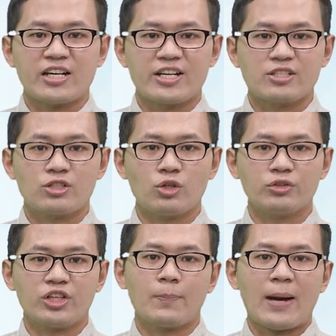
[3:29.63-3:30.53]
as
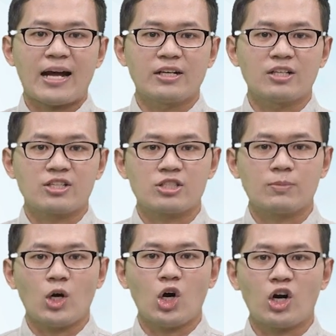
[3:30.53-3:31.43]
sodium and
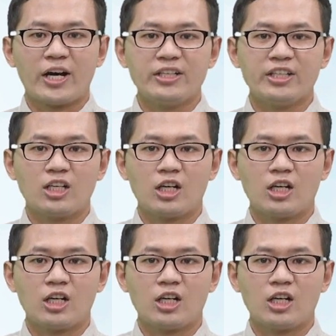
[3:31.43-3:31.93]
small organic